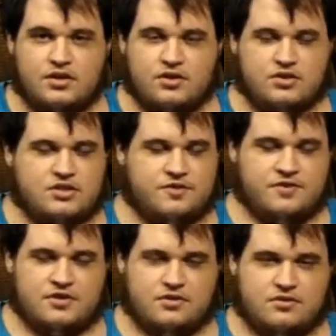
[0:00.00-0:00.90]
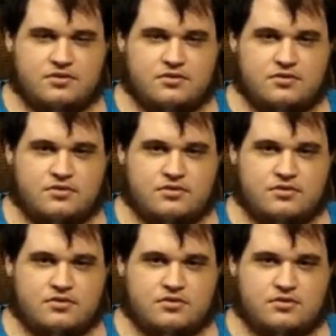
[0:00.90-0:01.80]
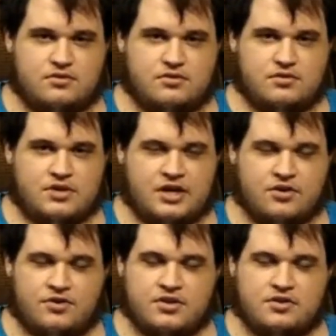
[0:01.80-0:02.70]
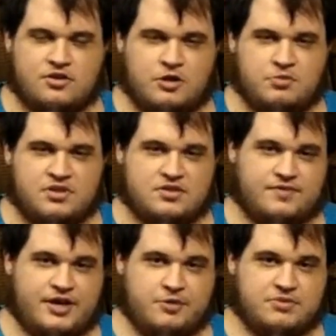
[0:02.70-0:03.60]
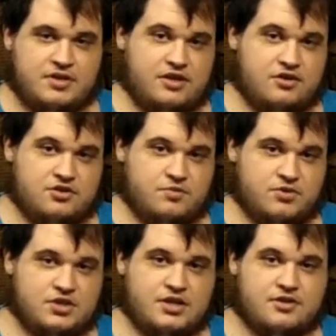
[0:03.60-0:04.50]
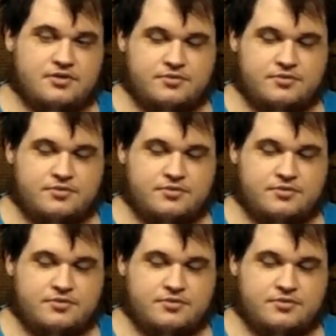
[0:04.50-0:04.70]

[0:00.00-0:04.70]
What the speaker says: just different categories and topics of apps that I usually would check.